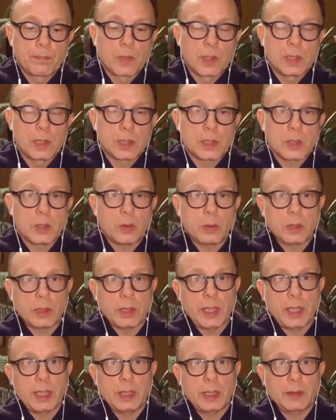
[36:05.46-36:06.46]
And so we'll
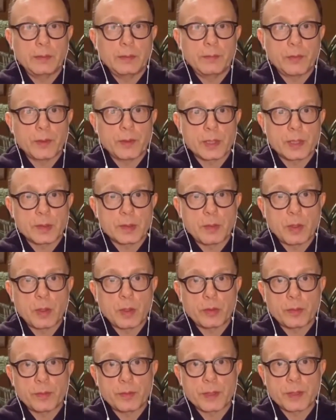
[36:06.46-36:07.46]
end for the small
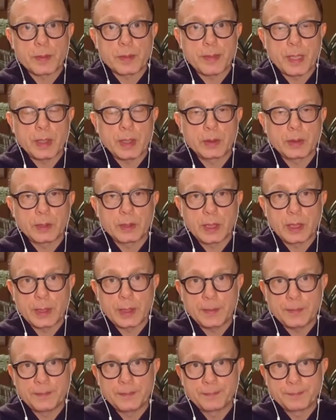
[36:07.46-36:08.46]
groups about
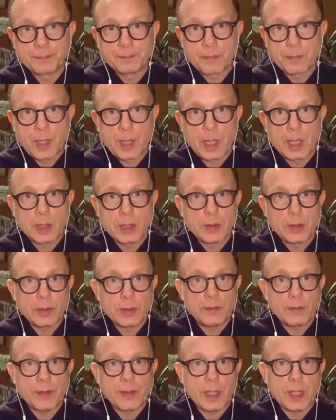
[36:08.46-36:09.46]

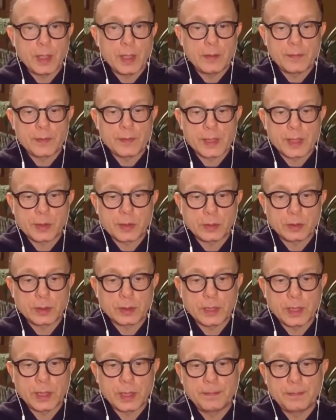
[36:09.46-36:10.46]
8:35 Central
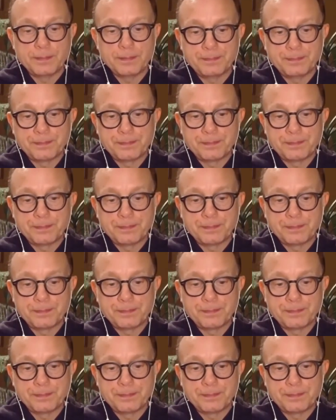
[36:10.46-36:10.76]
Time.